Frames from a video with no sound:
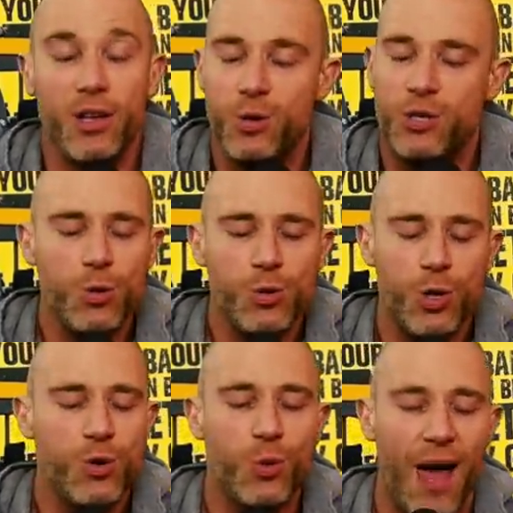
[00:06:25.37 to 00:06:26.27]
You, you
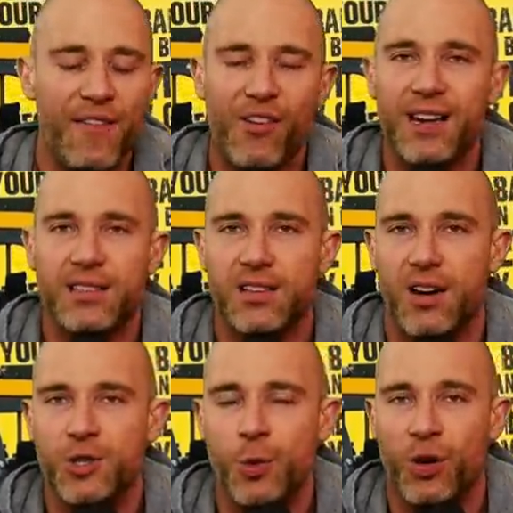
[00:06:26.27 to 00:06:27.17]
choose whatever
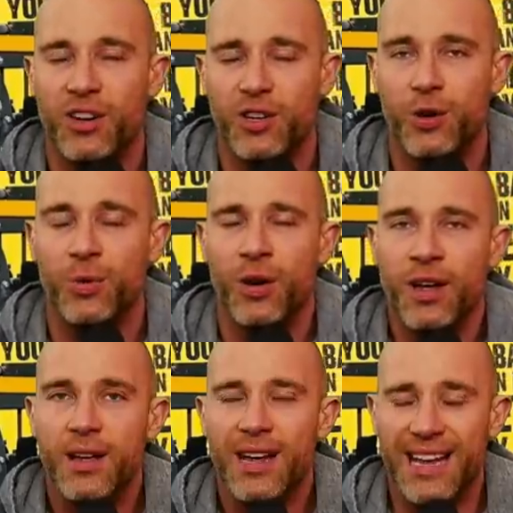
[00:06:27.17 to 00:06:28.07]
exercise you want to do
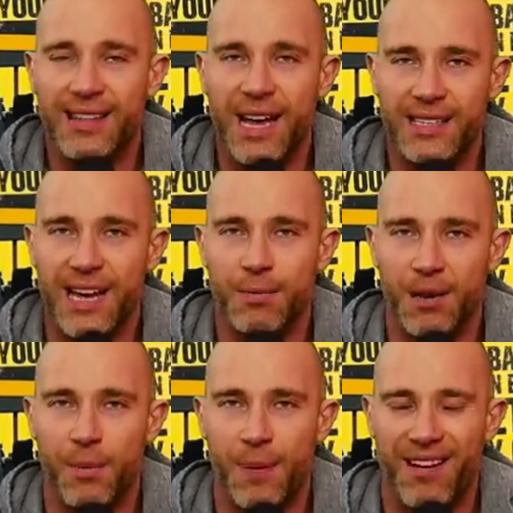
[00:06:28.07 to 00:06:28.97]
in that 10
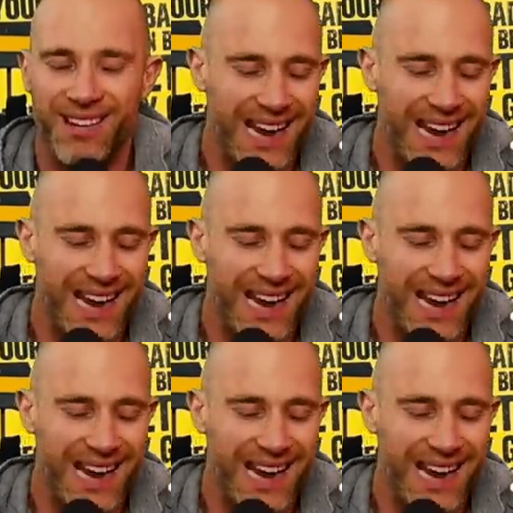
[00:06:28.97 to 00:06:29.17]
minute periods.